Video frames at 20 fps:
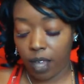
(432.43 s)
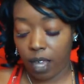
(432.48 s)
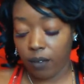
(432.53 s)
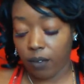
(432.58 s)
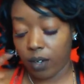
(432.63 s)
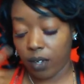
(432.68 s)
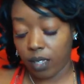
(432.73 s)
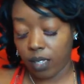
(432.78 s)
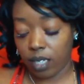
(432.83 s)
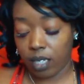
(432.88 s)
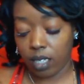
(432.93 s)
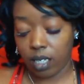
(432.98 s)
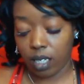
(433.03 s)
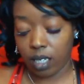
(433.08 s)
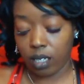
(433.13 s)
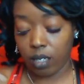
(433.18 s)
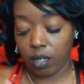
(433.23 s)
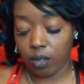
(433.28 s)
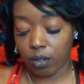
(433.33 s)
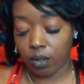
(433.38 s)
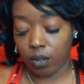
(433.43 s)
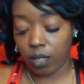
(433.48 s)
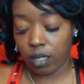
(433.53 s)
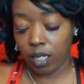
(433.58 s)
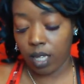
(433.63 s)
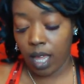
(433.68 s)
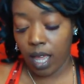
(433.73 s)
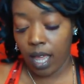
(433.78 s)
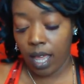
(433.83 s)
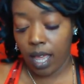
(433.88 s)
favorites to
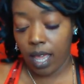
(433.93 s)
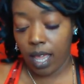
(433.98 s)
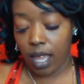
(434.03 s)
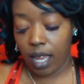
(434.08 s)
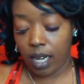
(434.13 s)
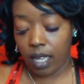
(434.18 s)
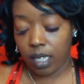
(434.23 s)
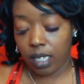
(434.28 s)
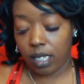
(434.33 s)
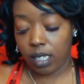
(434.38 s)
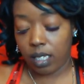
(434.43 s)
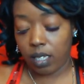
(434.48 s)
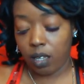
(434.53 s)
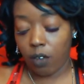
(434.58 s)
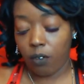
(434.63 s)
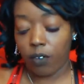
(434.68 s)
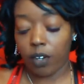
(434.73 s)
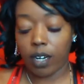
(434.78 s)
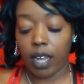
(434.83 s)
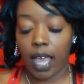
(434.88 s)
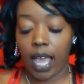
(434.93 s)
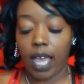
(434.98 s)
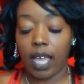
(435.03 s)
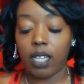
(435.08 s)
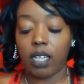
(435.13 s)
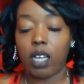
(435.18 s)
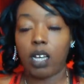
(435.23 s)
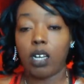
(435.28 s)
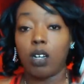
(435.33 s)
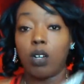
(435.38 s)
use and it's Silver
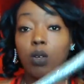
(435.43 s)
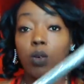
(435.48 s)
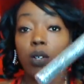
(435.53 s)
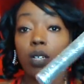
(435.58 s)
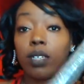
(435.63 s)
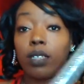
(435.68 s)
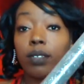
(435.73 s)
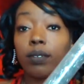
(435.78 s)
Halo.